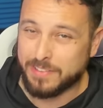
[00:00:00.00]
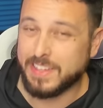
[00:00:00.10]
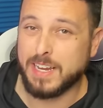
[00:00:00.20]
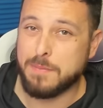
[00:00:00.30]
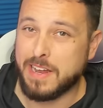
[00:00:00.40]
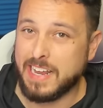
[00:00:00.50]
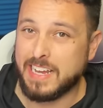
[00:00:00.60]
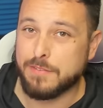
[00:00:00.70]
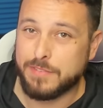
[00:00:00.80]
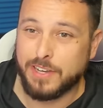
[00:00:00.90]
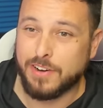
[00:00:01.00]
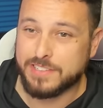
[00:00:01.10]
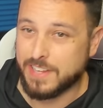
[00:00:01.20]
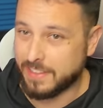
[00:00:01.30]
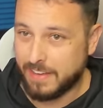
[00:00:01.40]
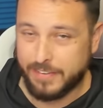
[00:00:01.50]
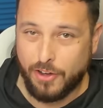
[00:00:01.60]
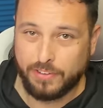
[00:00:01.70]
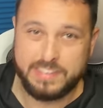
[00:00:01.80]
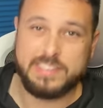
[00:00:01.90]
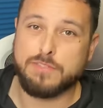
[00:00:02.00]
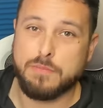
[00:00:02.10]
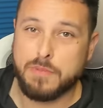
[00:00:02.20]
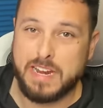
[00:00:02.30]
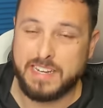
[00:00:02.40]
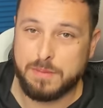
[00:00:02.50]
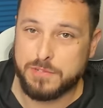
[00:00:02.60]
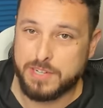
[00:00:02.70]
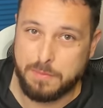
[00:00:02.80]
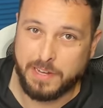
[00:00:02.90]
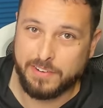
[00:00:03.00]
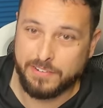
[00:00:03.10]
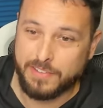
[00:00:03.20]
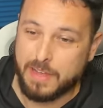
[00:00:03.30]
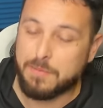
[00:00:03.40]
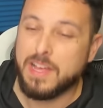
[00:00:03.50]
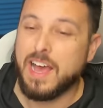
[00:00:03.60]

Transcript: thing about AMVR suddenly having all these different brand names shipping under them,